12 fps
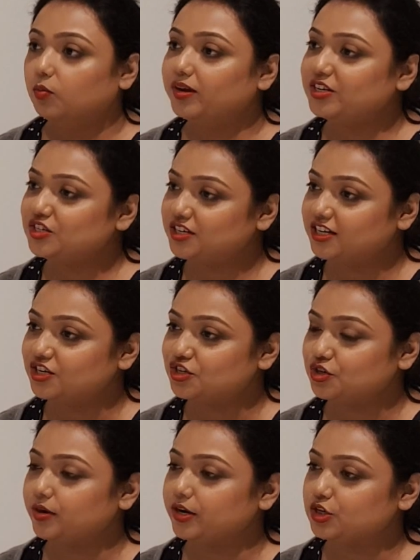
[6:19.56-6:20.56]
Which dish
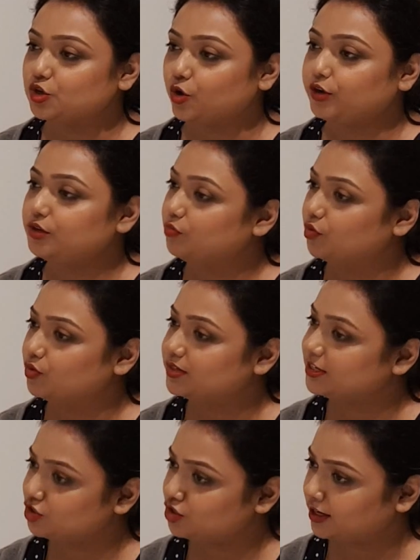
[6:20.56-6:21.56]
you enjoyed the most
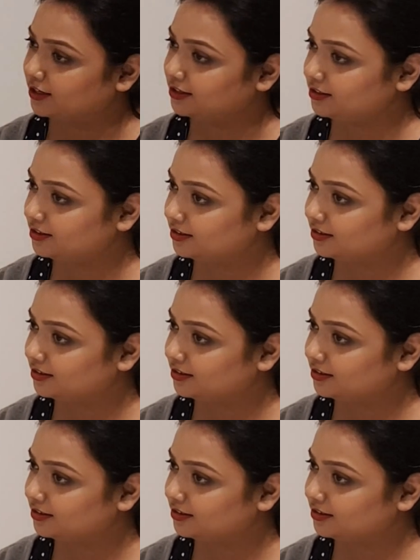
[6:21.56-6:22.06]
as a child?